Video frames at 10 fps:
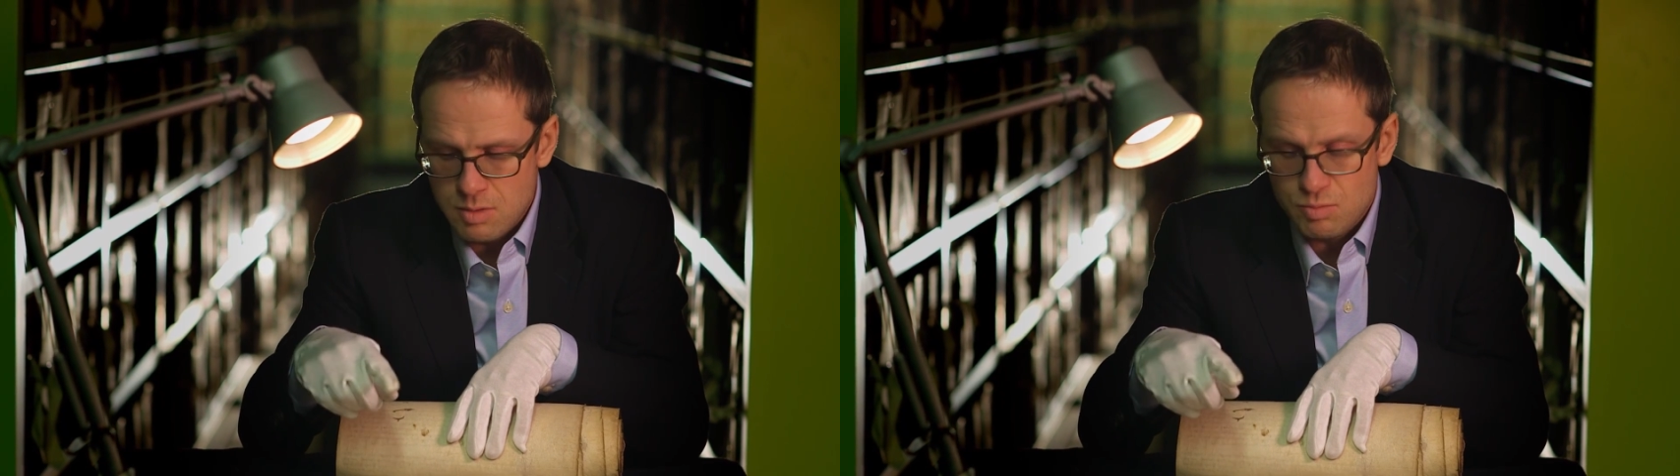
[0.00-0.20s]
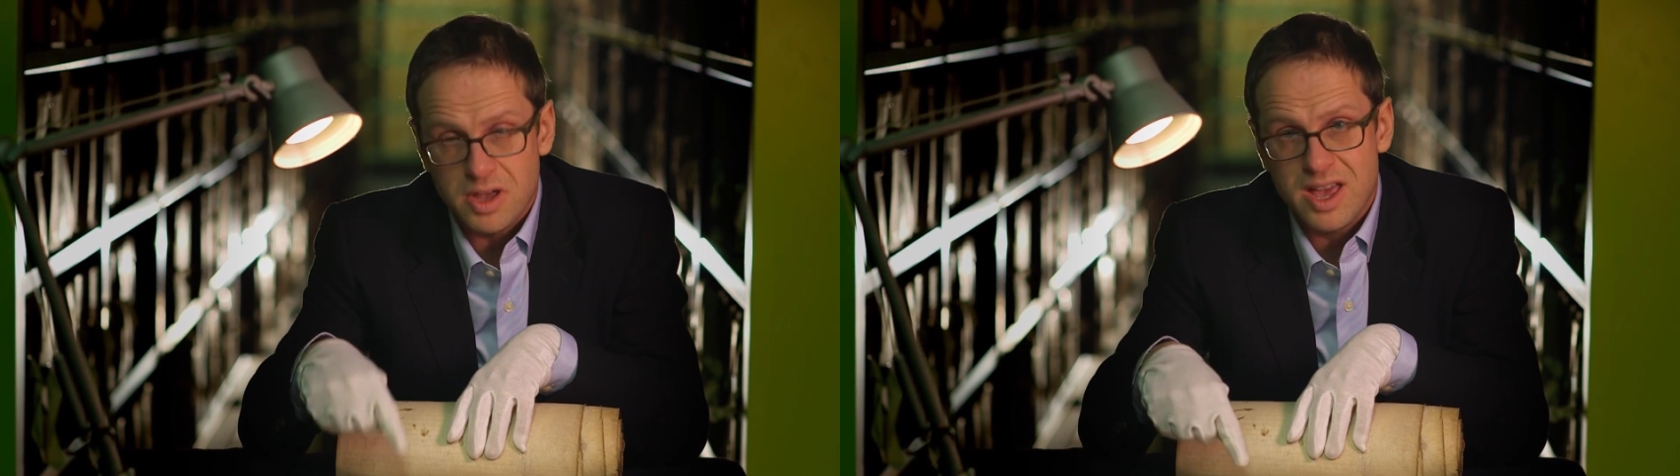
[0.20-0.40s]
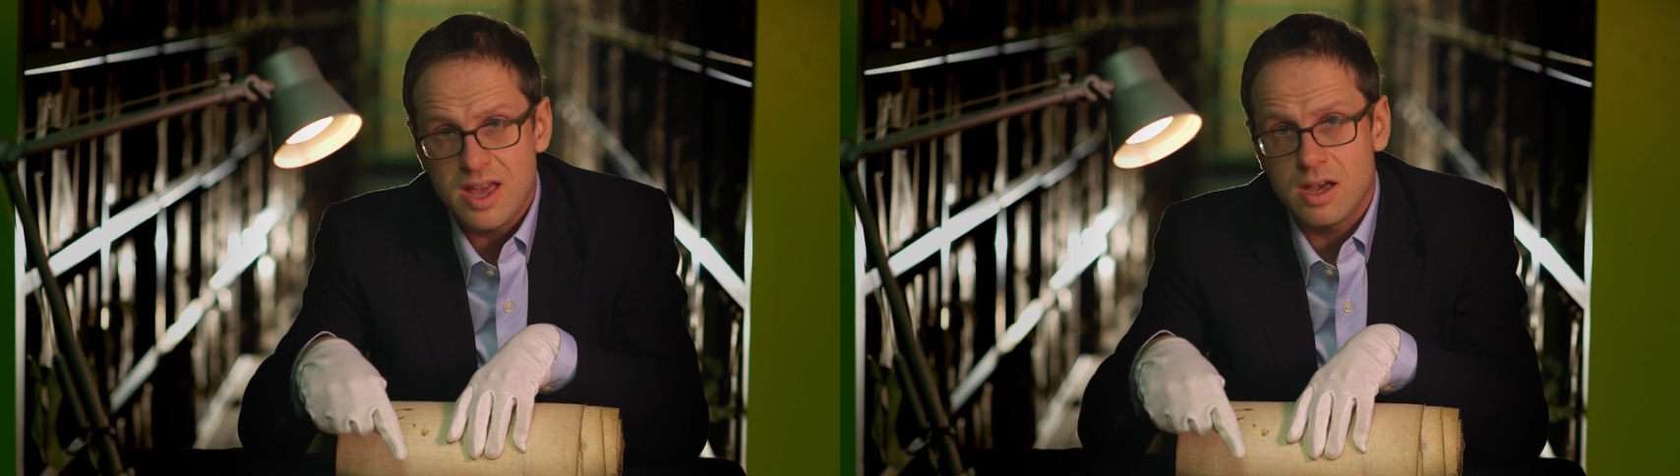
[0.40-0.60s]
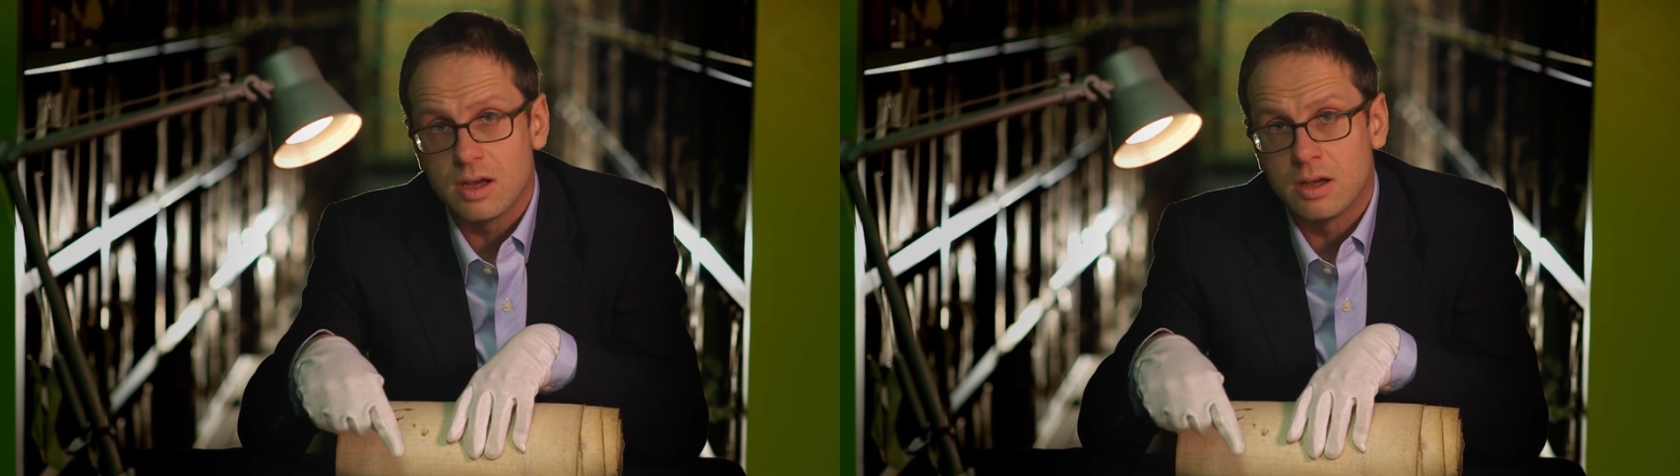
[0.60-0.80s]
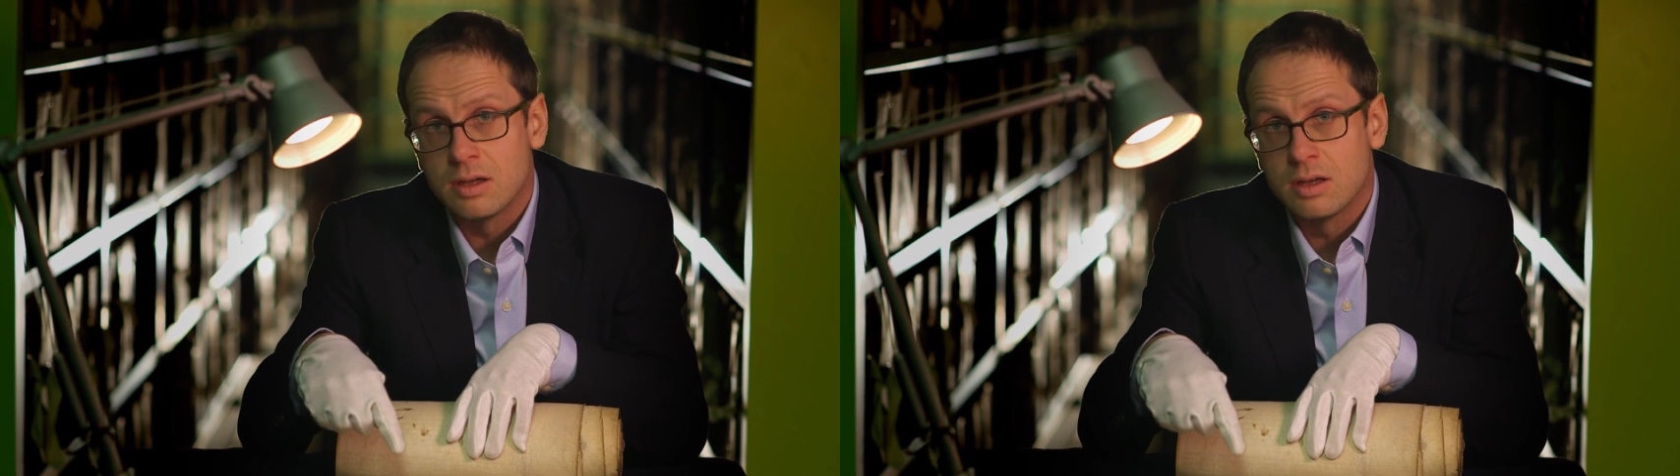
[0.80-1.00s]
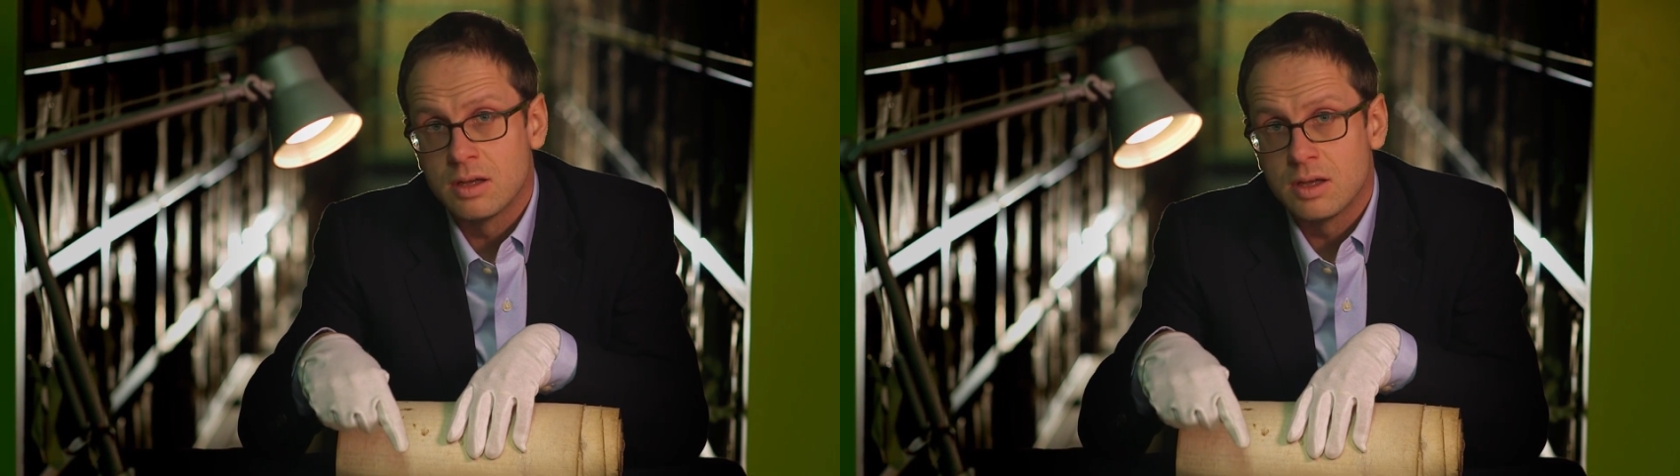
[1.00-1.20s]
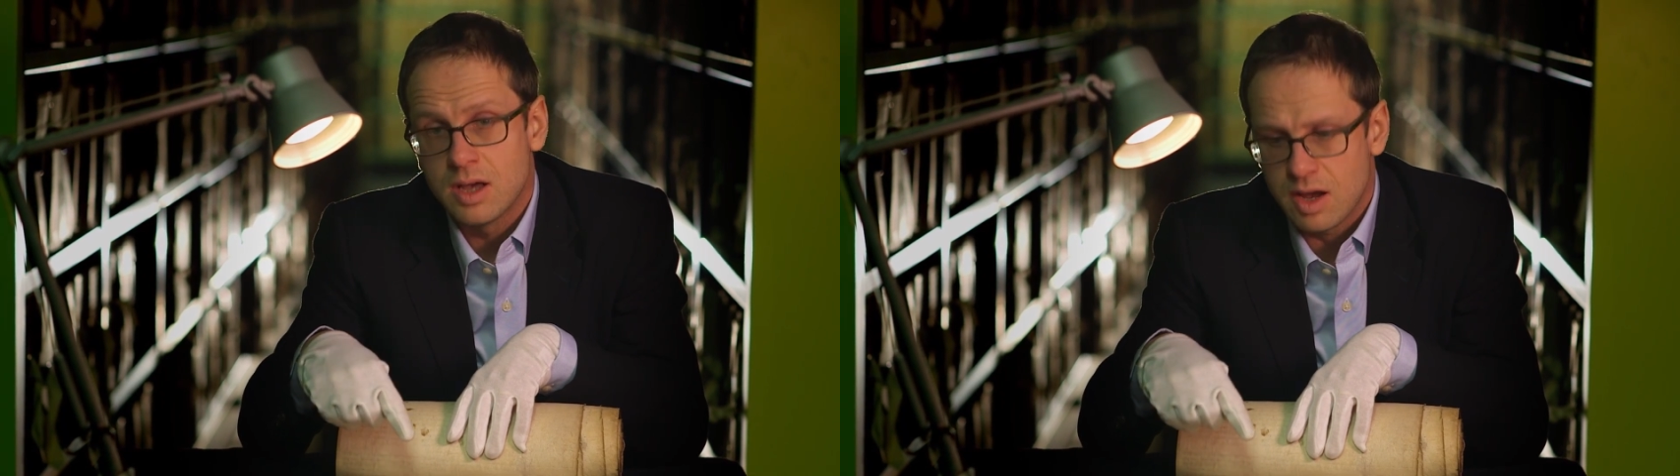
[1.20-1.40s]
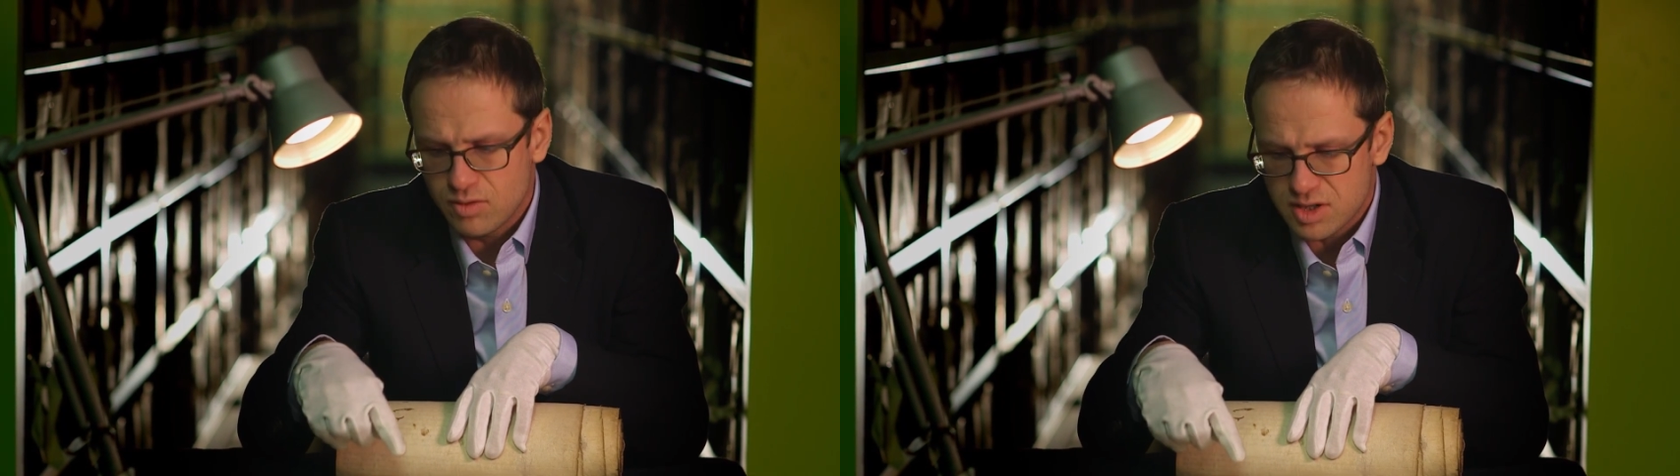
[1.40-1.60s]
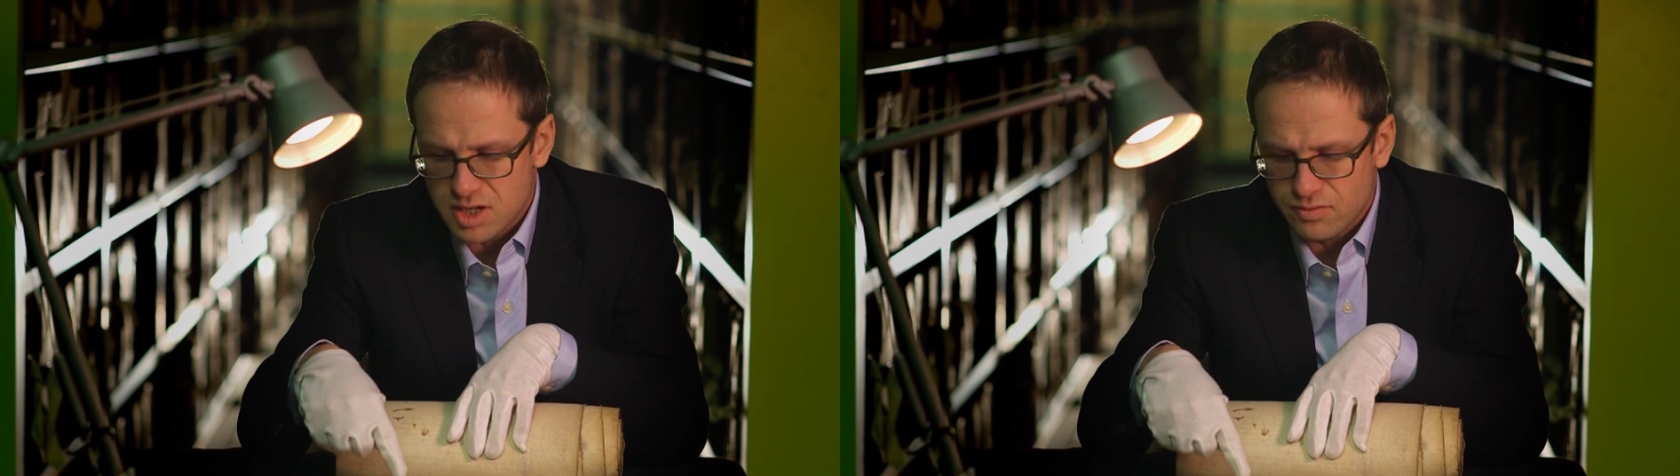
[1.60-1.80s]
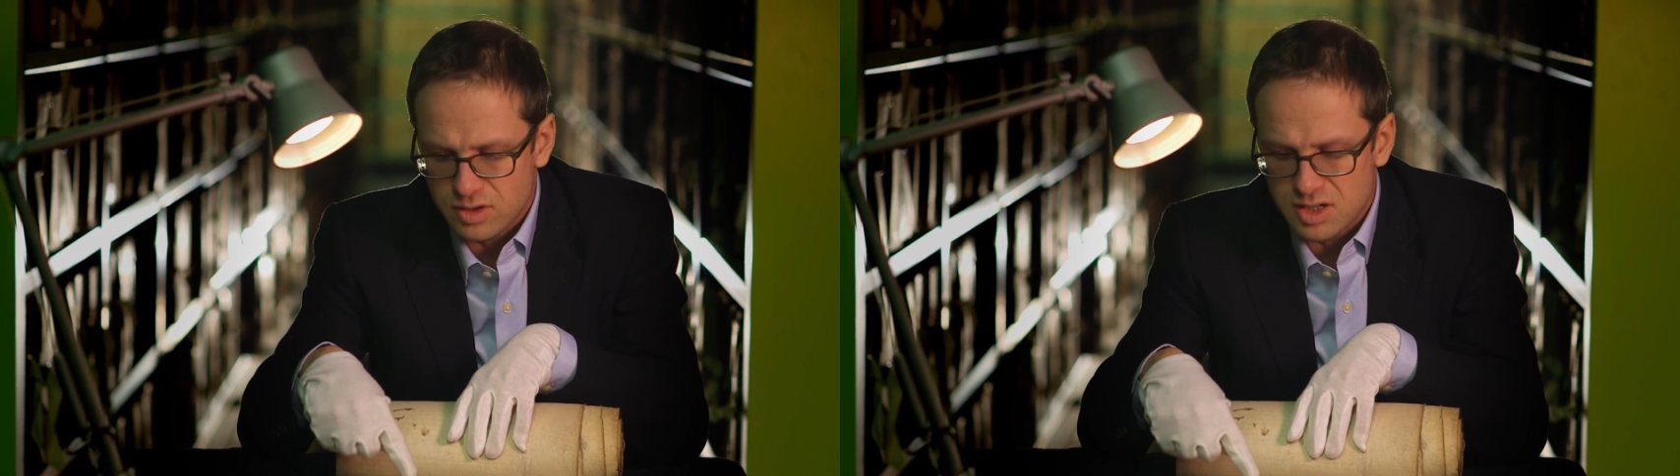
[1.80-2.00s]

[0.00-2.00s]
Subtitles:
But here, Henry VII